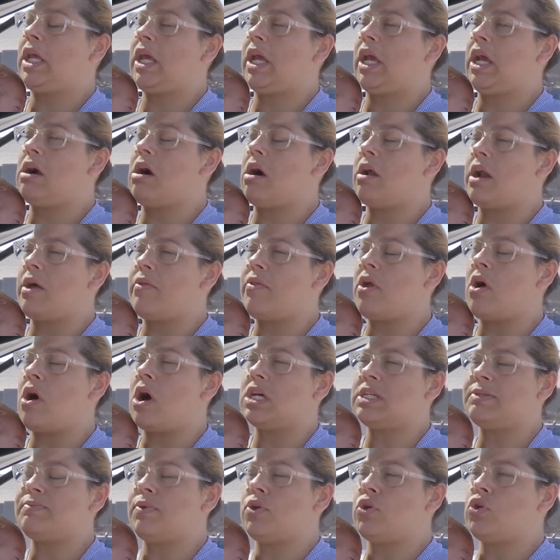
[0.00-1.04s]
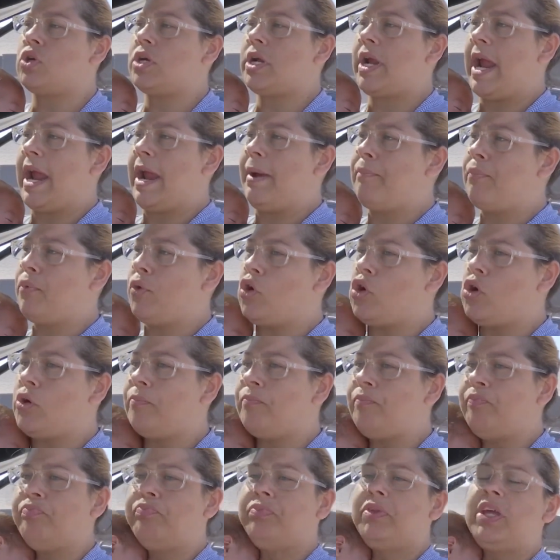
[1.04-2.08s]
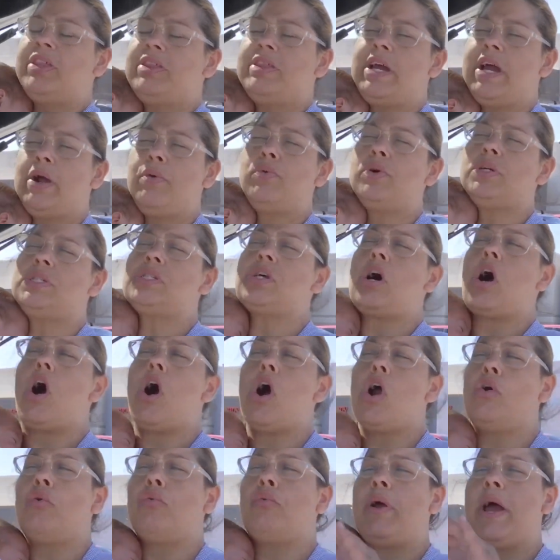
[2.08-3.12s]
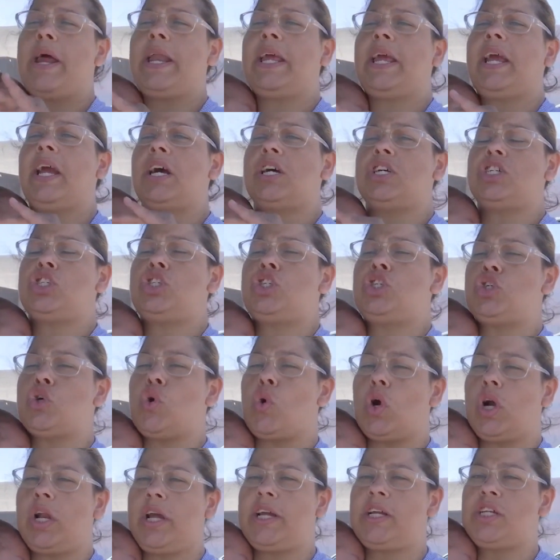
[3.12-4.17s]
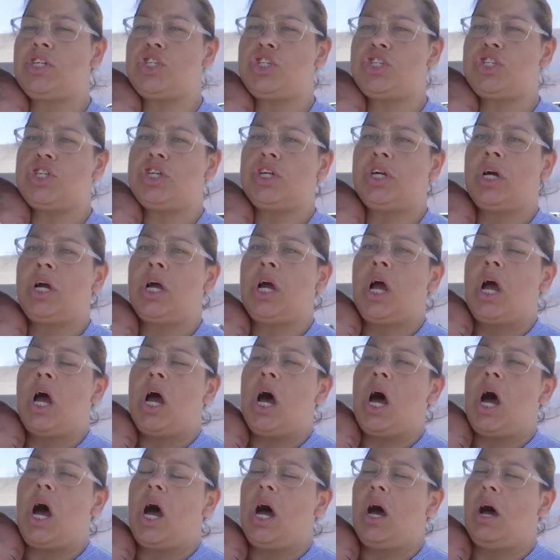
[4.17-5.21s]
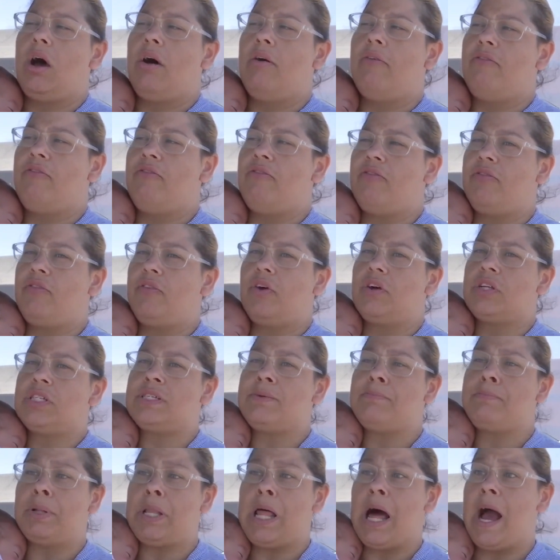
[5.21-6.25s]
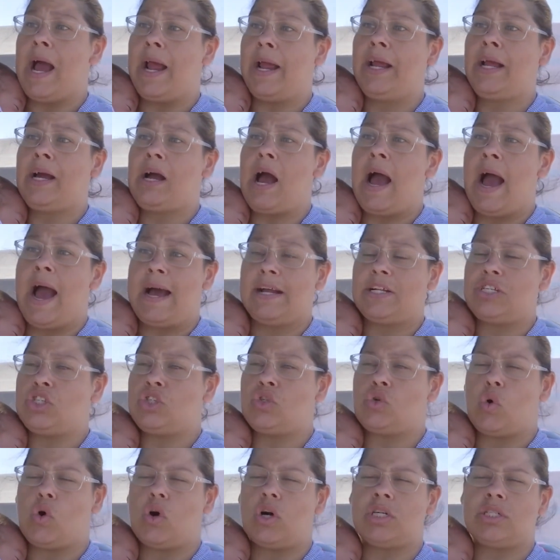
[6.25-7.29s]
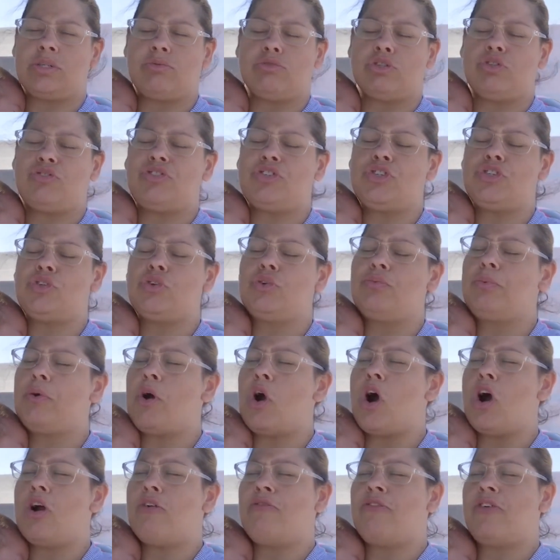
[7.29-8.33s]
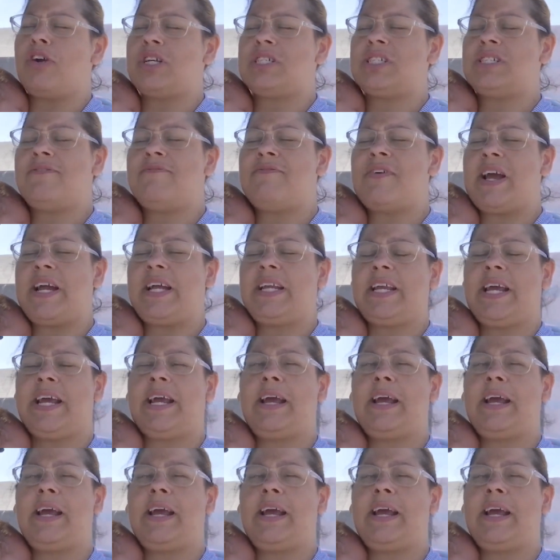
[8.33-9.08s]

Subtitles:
he got out of the hospital in April, there was already a shortage of supply at stores. It was super hard for us to find